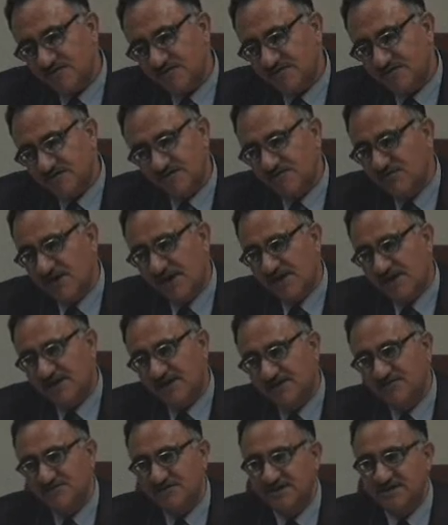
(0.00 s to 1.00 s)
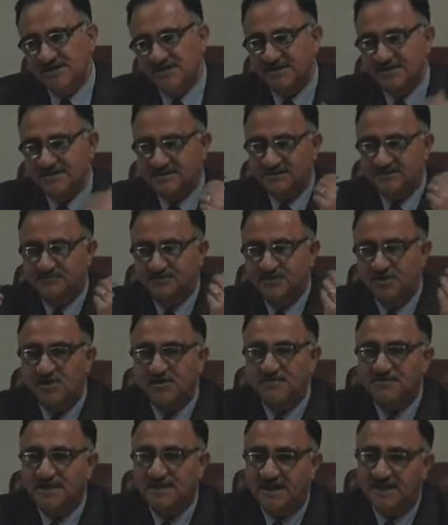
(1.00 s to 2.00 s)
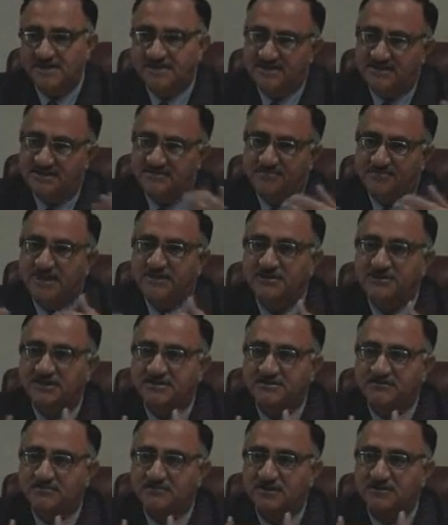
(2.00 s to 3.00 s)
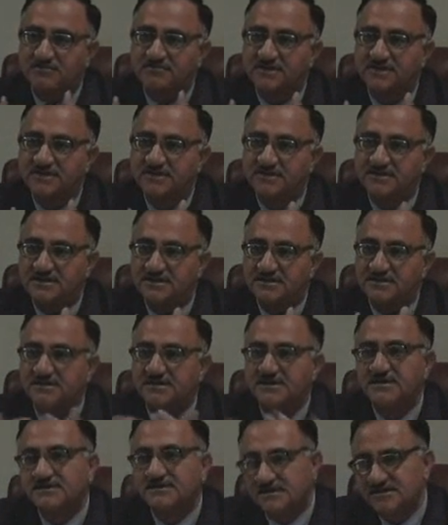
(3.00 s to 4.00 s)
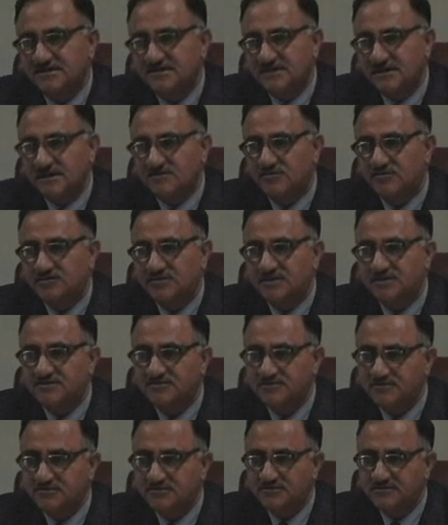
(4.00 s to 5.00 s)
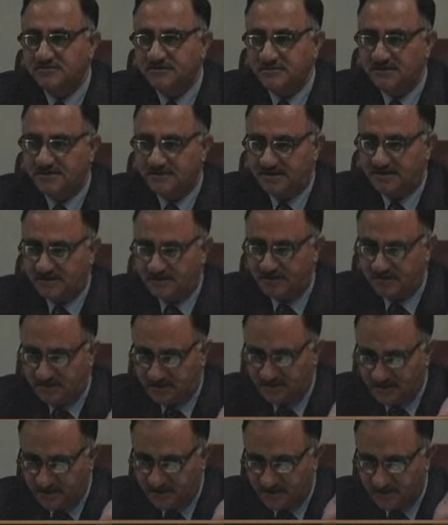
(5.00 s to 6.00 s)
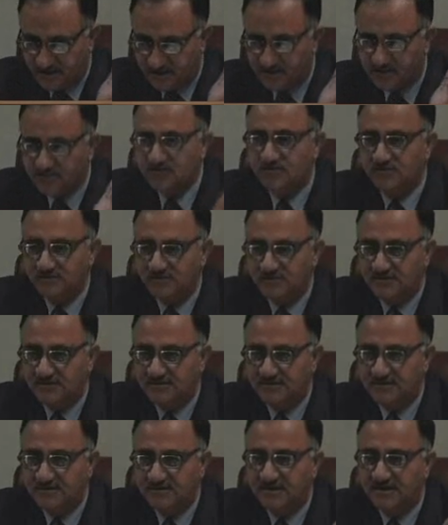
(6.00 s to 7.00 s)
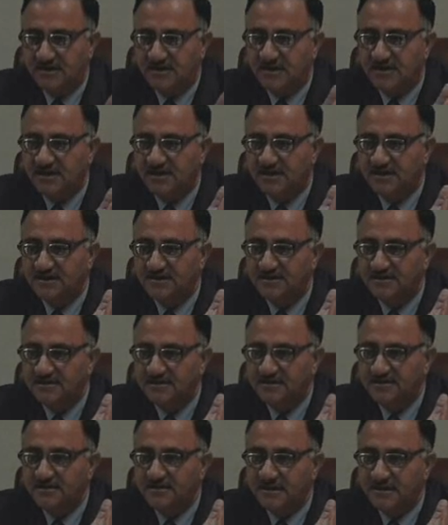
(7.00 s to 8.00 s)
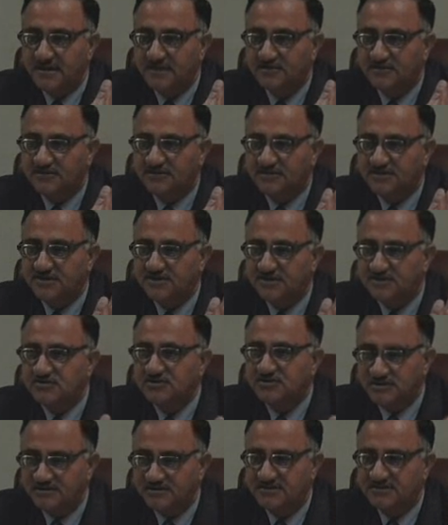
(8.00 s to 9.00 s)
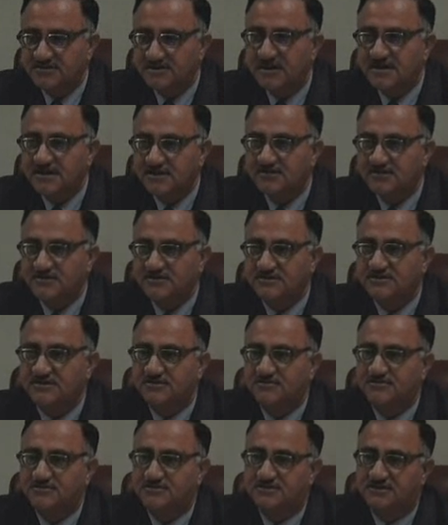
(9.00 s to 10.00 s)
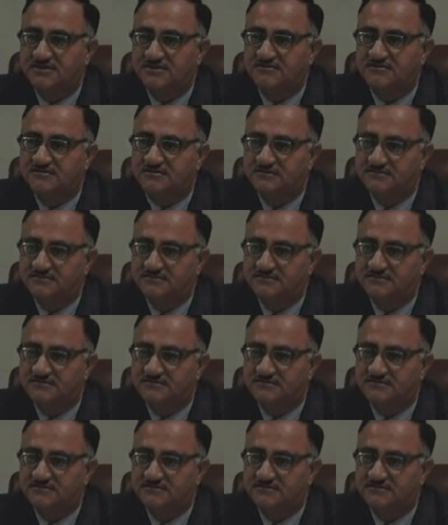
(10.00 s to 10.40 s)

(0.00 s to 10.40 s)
we hope that the budget will be increased according to rule, the constitution, Iraqi constitution.